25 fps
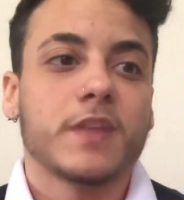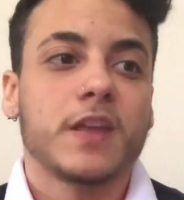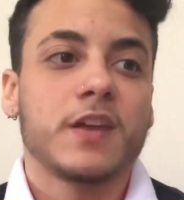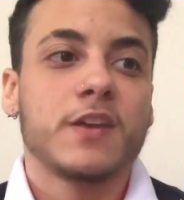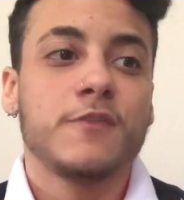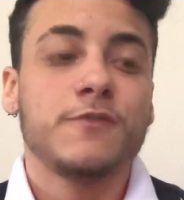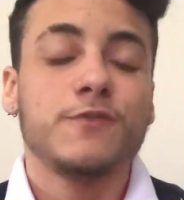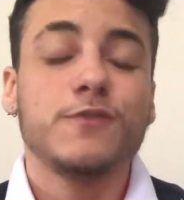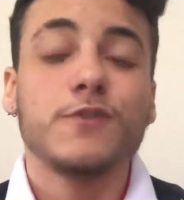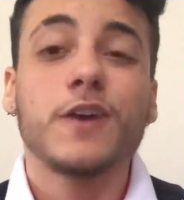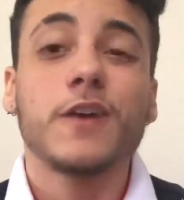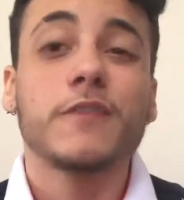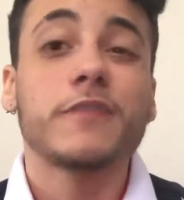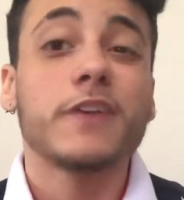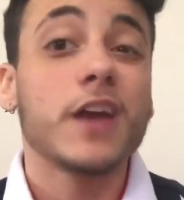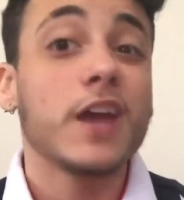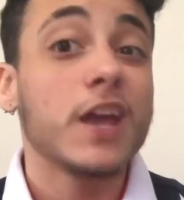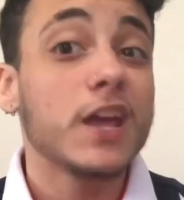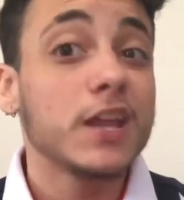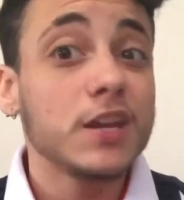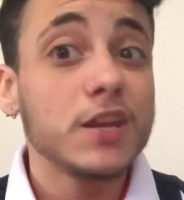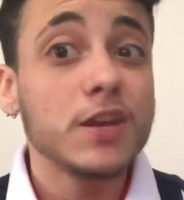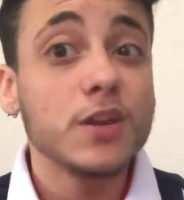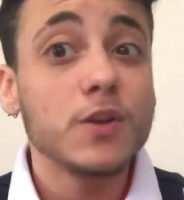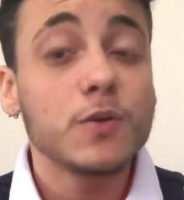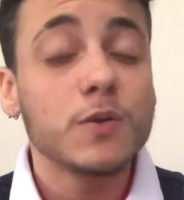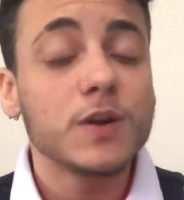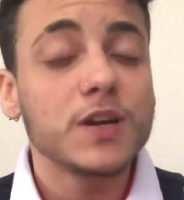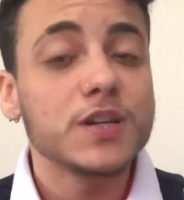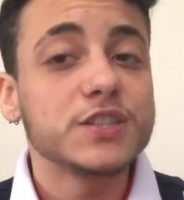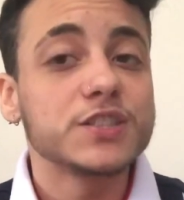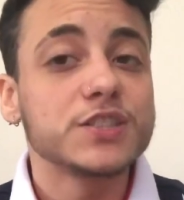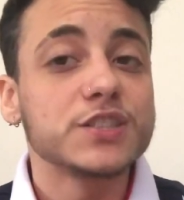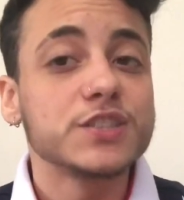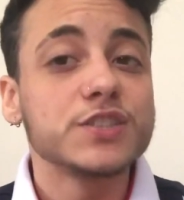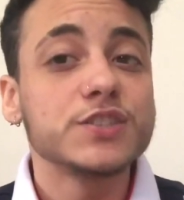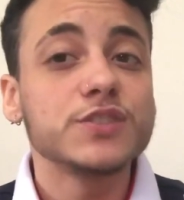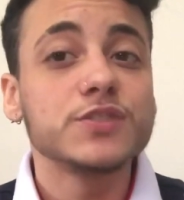If you have any
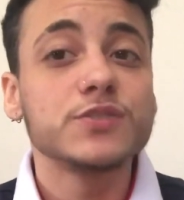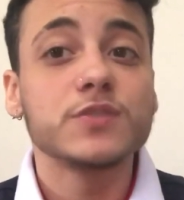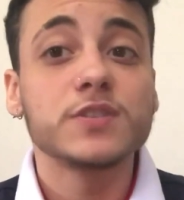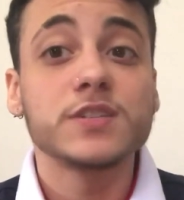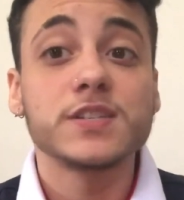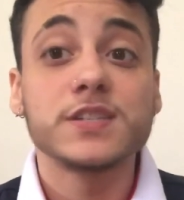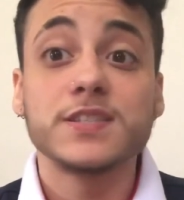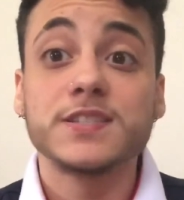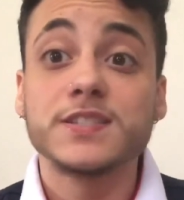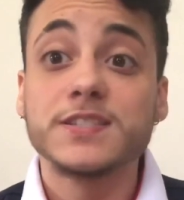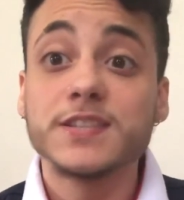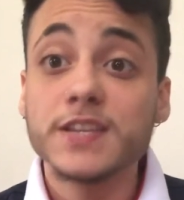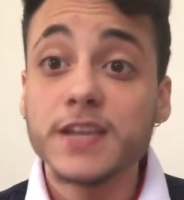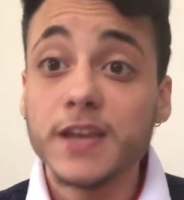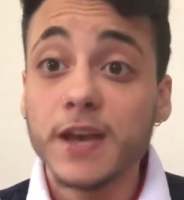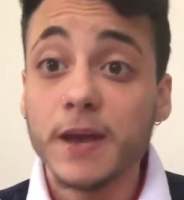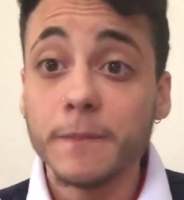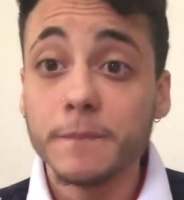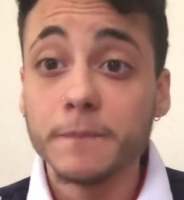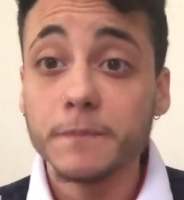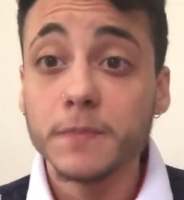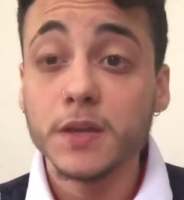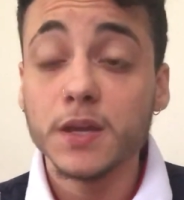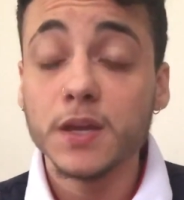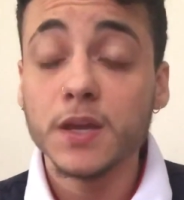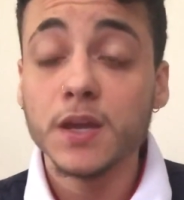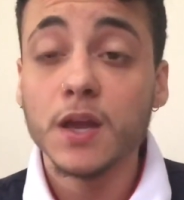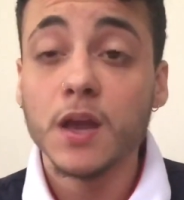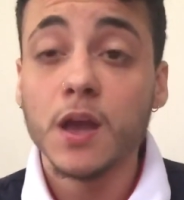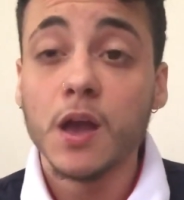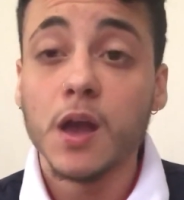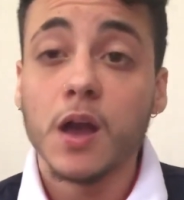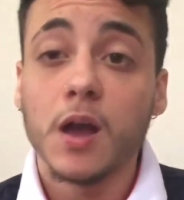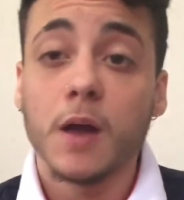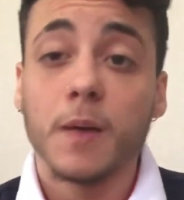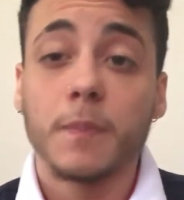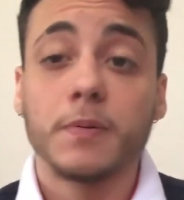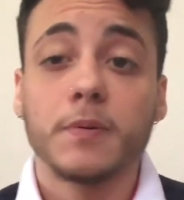questions, you can DM me.
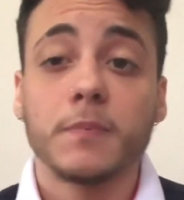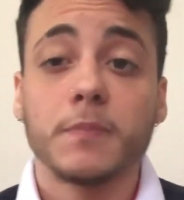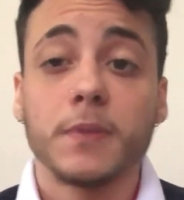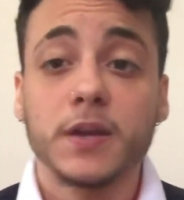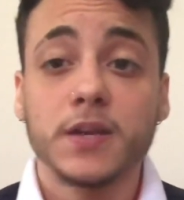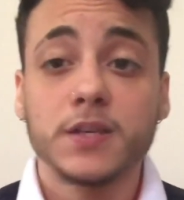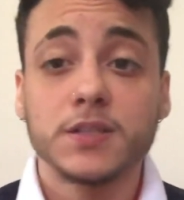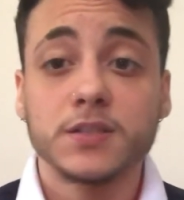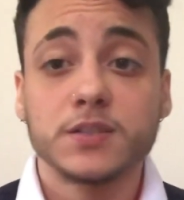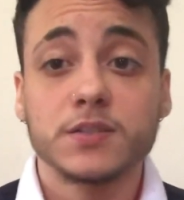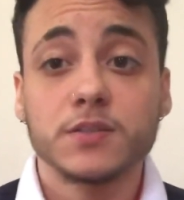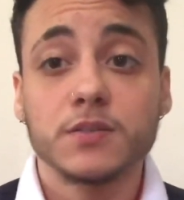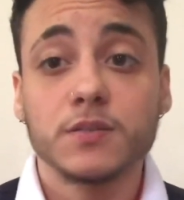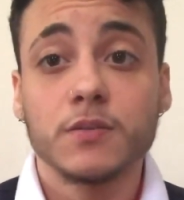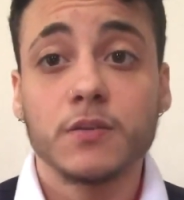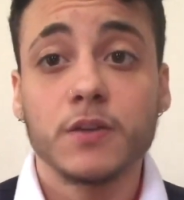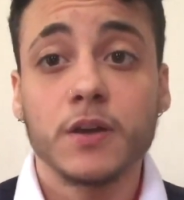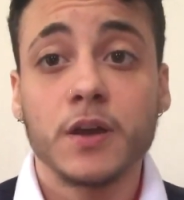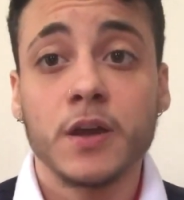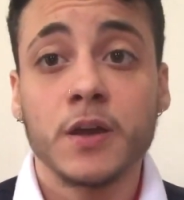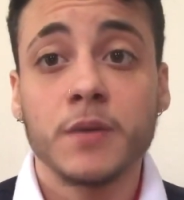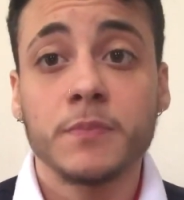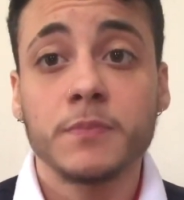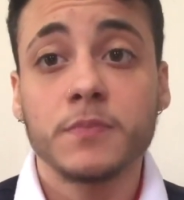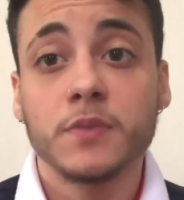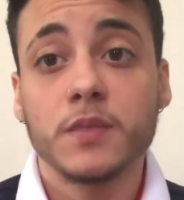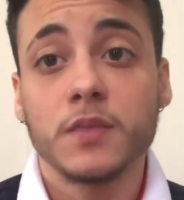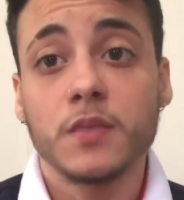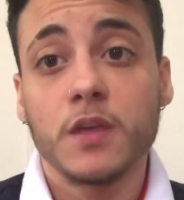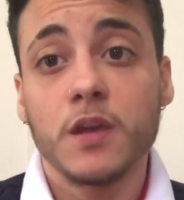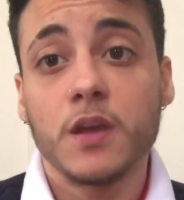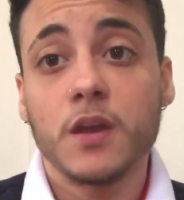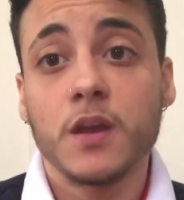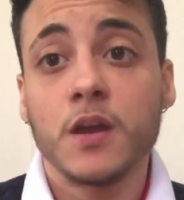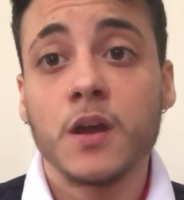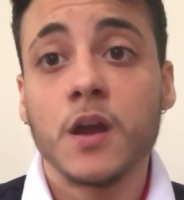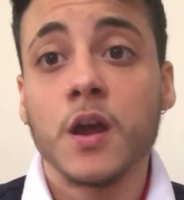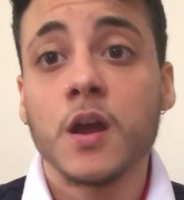I'll put my Instagram
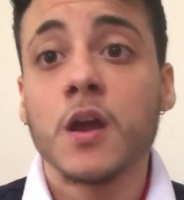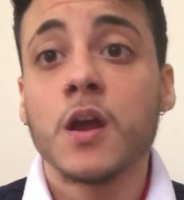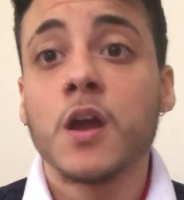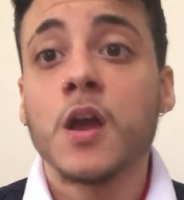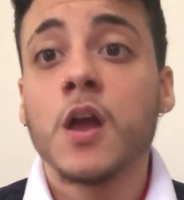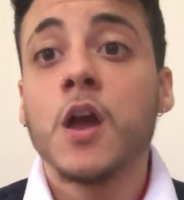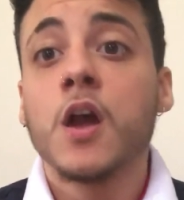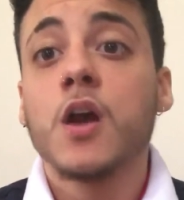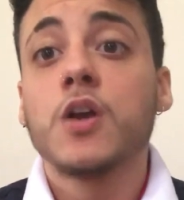there.